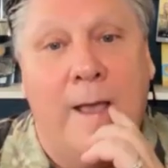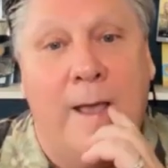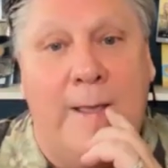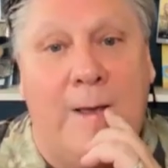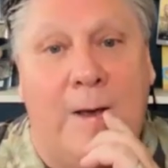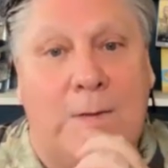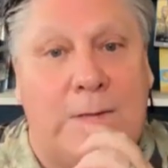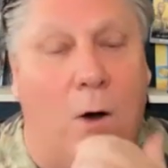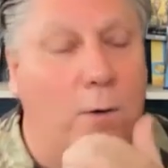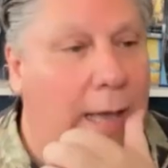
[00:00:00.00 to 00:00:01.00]
And he
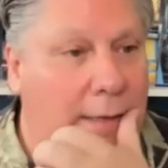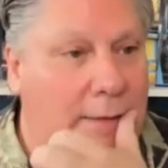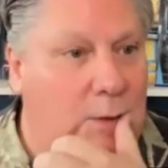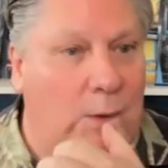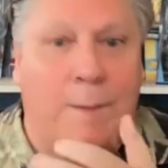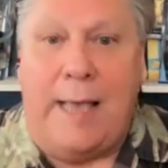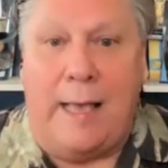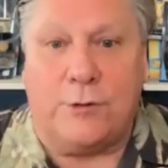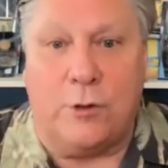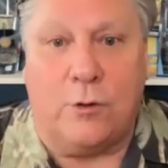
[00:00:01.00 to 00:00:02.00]
goes, okay, so let me
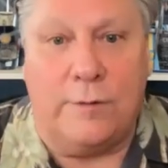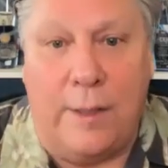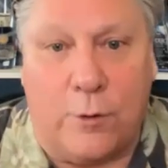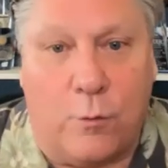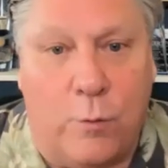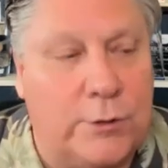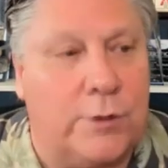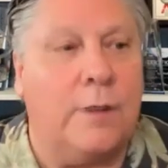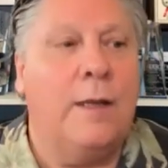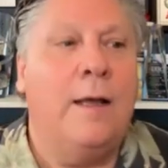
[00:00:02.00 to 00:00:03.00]
ask you another
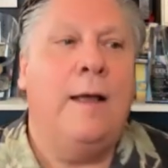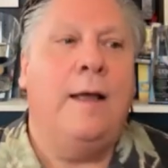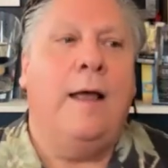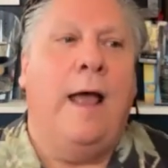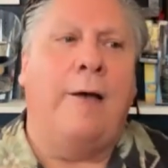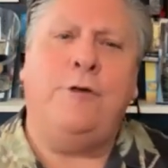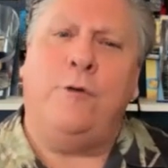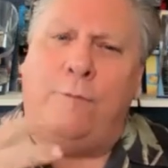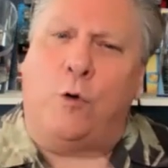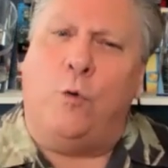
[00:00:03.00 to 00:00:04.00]
question. Have
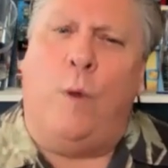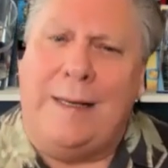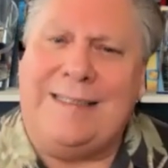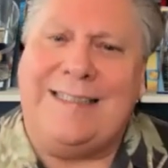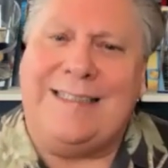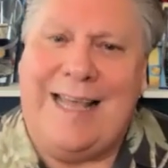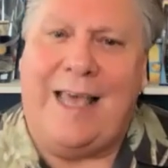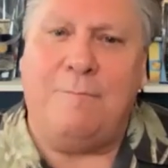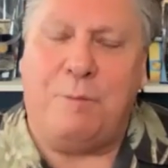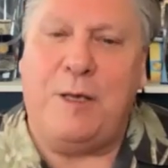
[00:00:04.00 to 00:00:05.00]
you ever went to
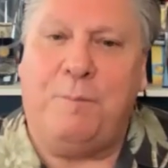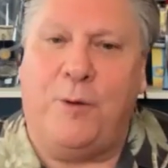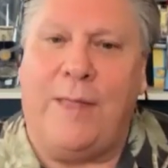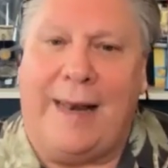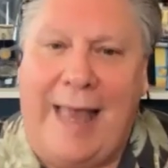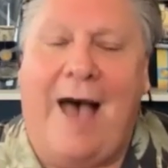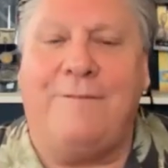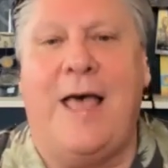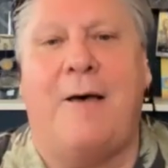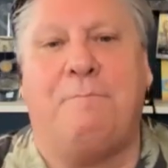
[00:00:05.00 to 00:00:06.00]
10 people that
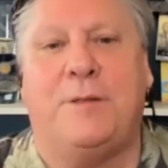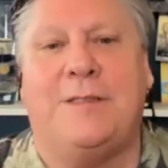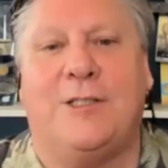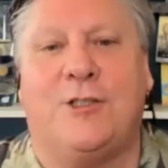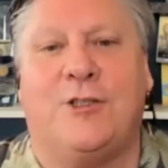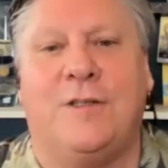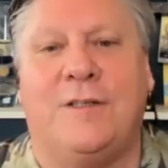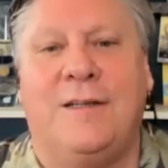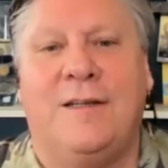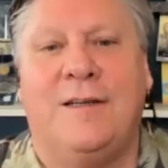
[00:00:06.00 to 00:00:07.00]
have that
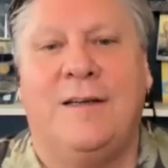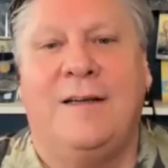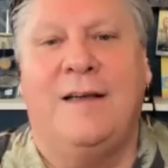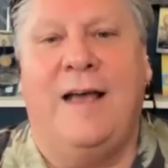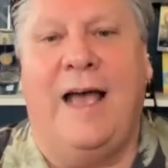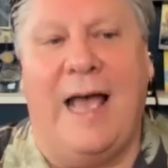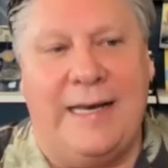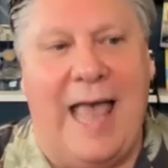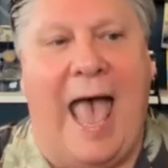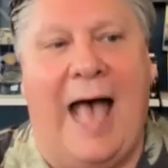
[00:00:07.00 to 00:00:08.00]
position
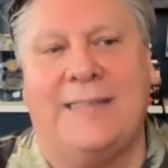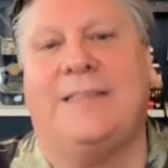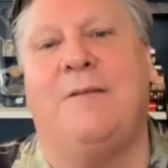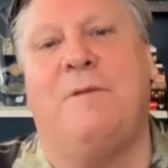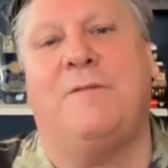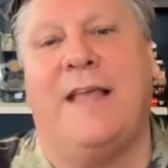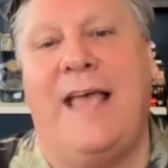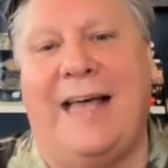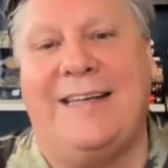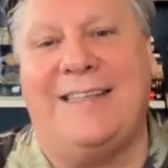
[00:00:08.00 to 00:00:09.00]
and asked them if they
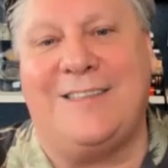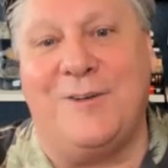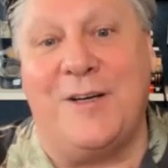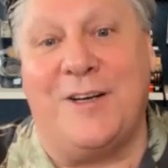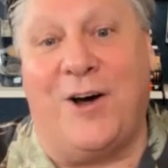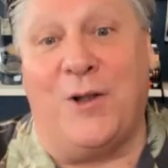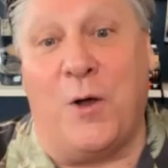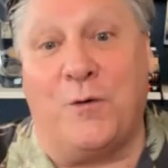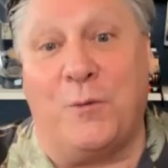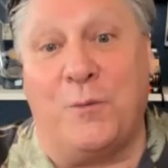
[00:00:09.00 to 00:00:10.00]
had to do it all
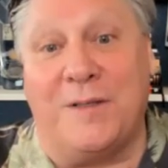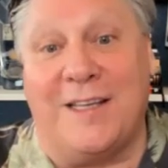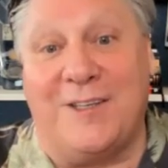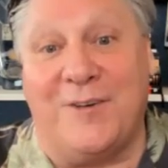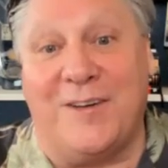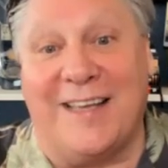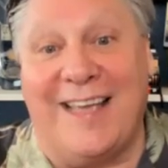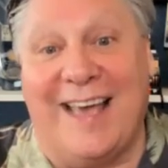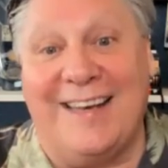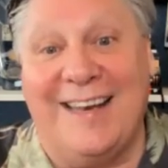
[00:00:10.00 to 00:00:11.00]
over, would they do it
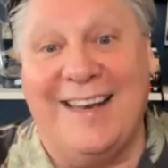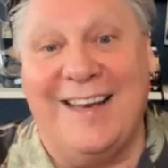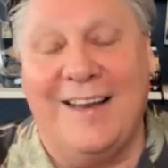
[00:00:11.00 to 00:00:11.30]
again?